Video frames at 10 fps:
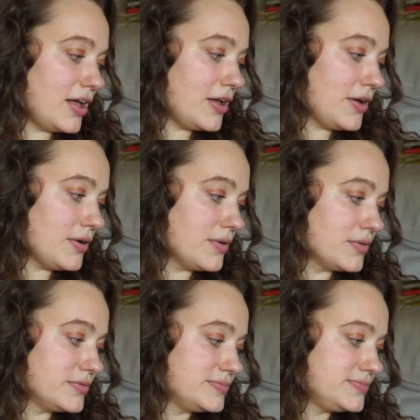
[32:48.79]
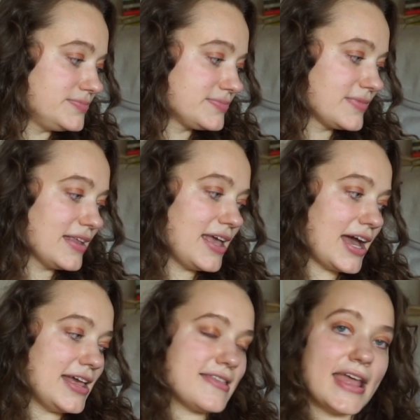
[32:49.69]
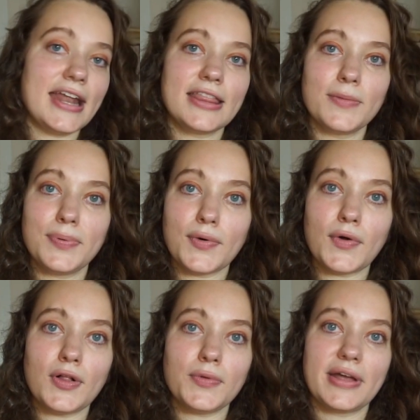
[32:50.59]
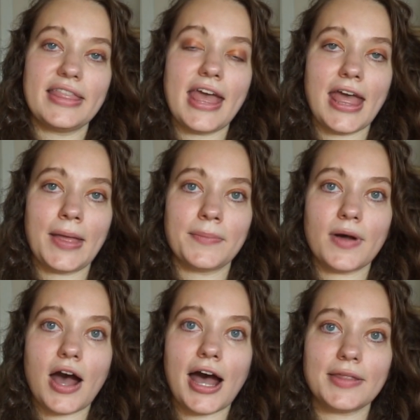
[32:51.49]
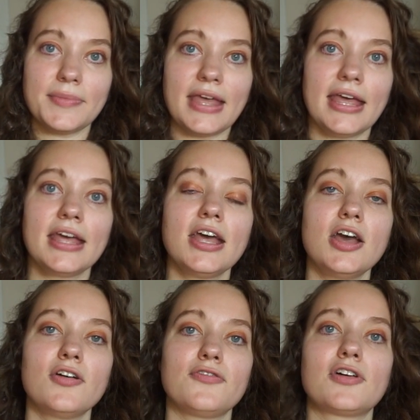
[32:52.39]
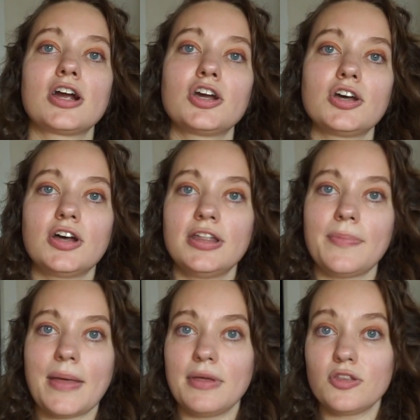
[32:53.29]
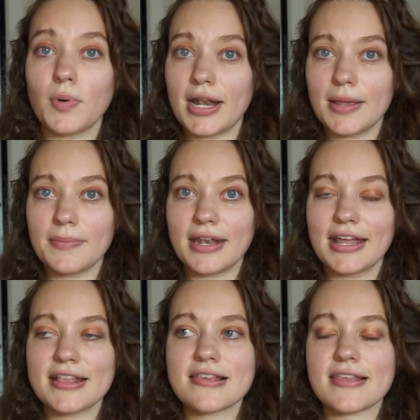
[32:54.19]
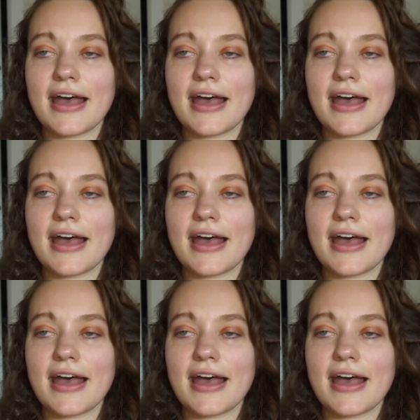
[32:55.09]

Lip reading: Oh, I stayed in the pool with him on me for a good maybe 20 minutes.